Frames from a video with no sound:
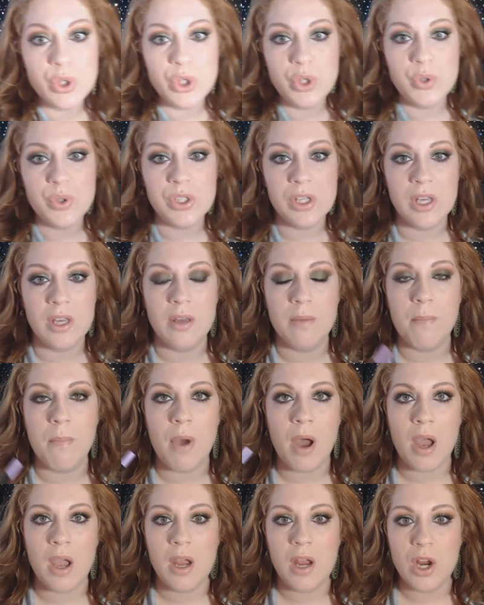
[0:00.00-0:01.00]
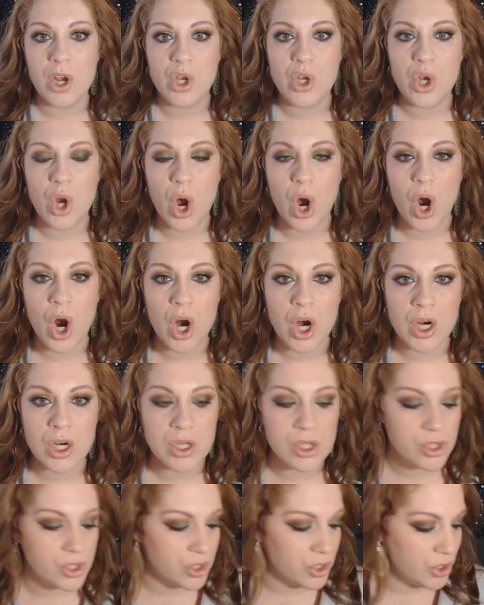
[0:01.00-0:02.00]
still using my
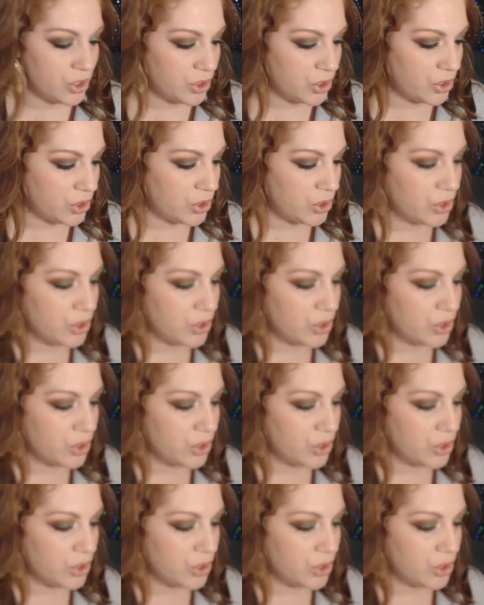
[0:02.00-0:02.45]
NARS.